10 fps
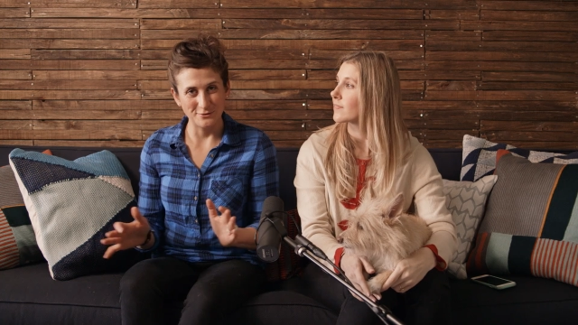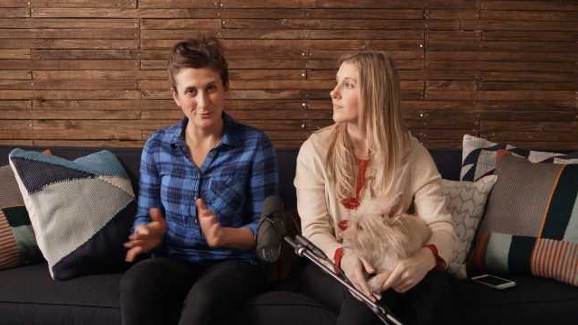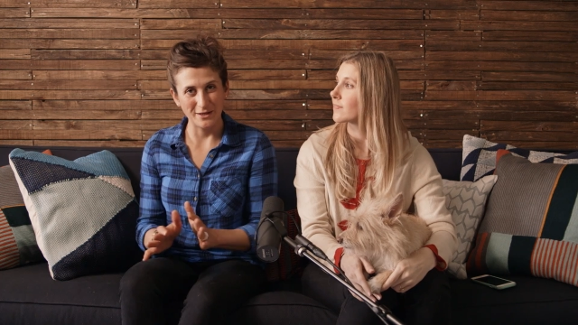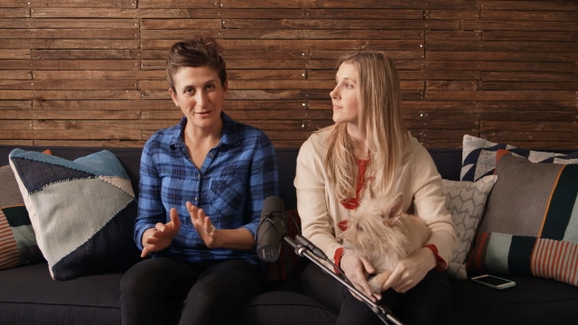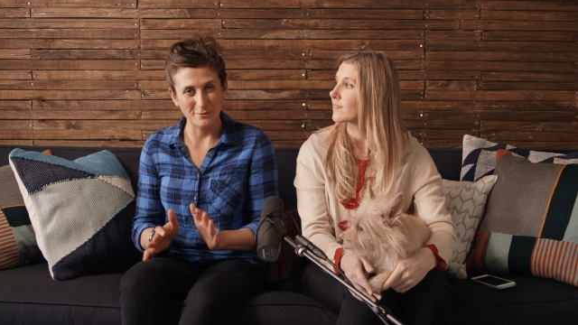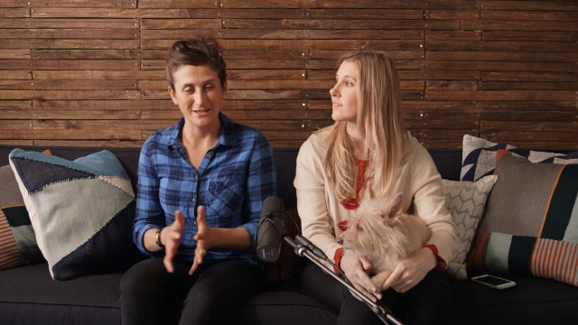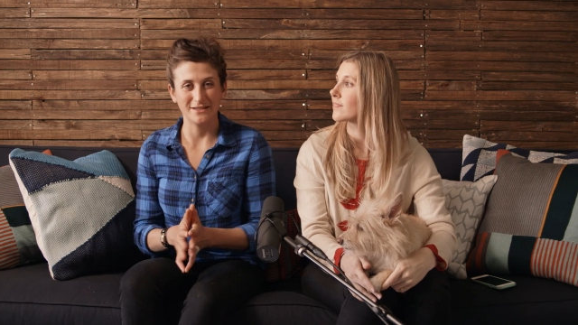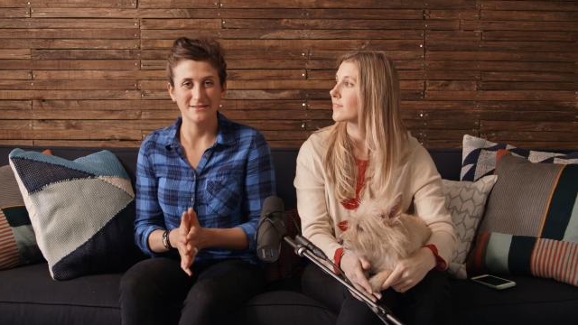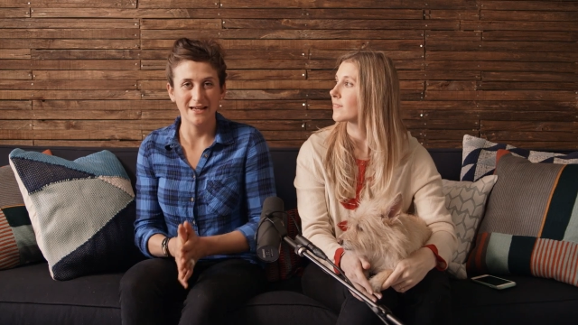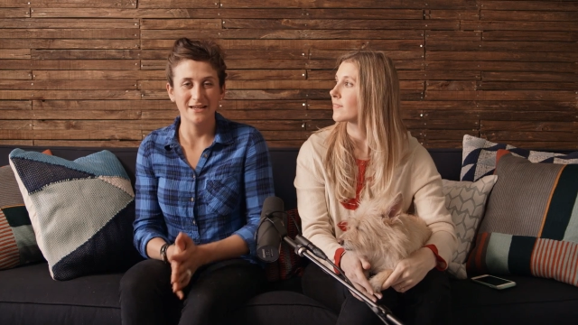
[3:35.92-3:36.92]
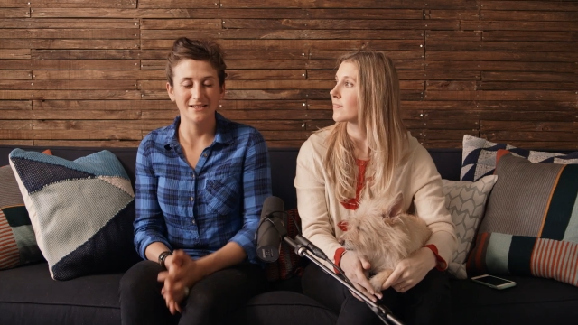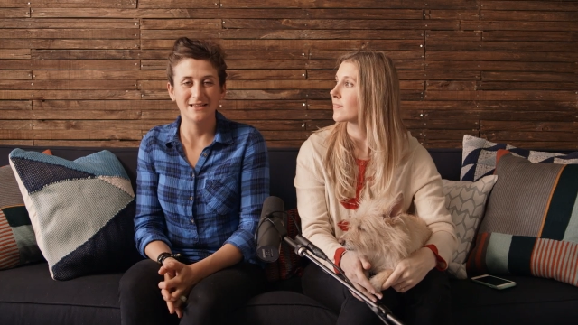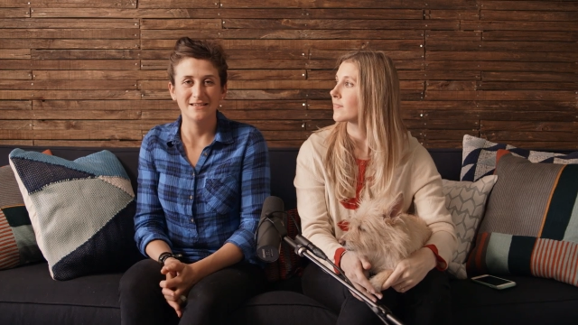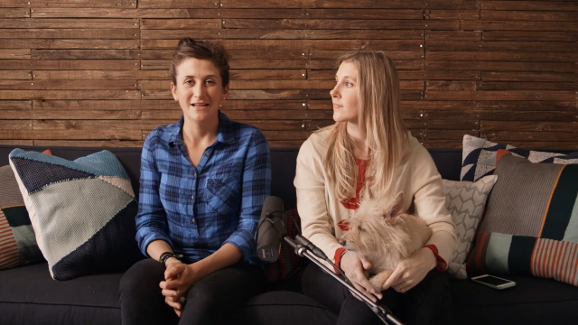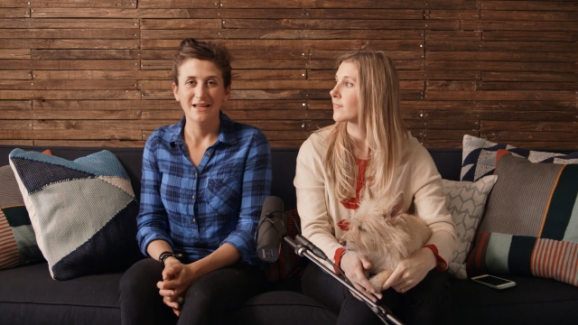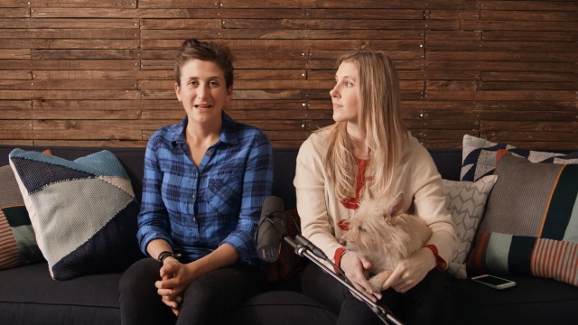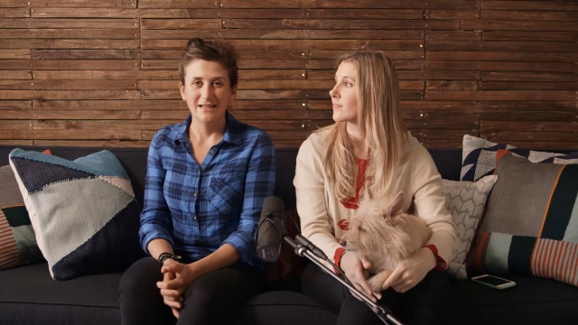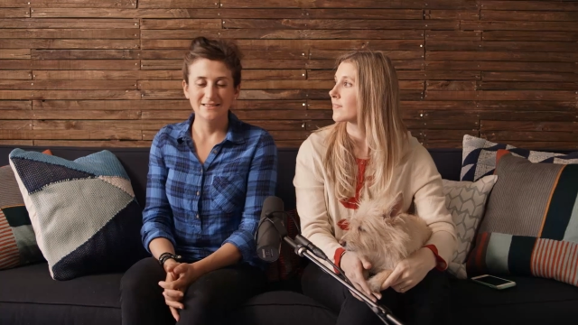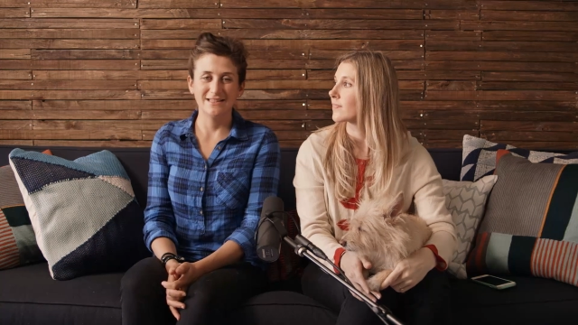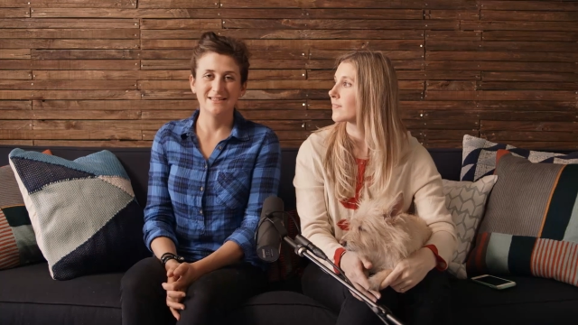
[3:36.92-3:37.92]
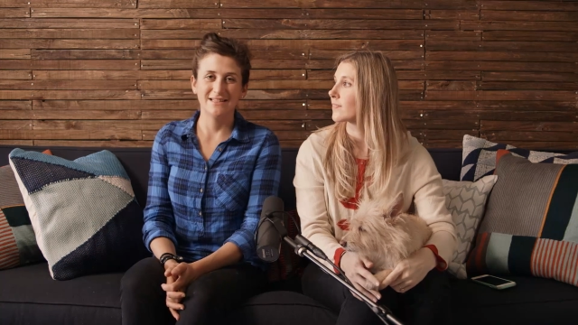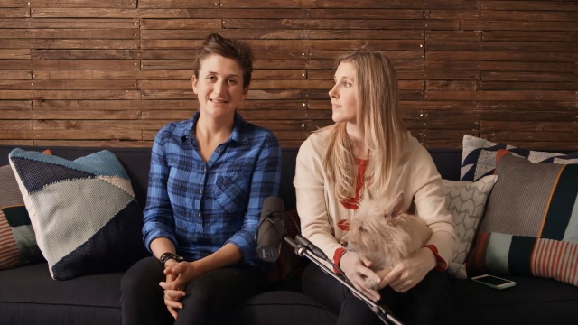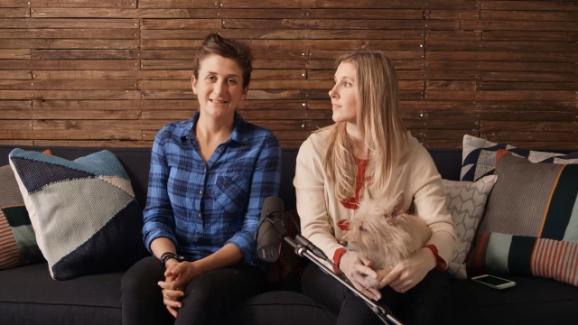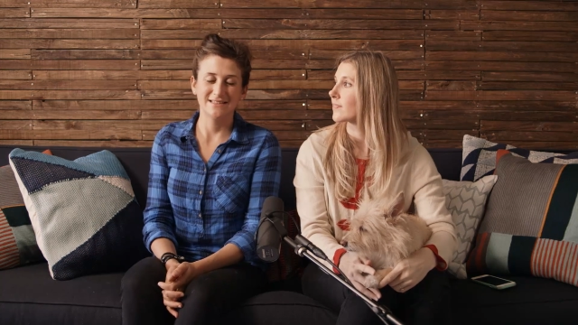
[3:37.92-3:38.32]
Speaker 1: to be commanding a satellite, and yet that's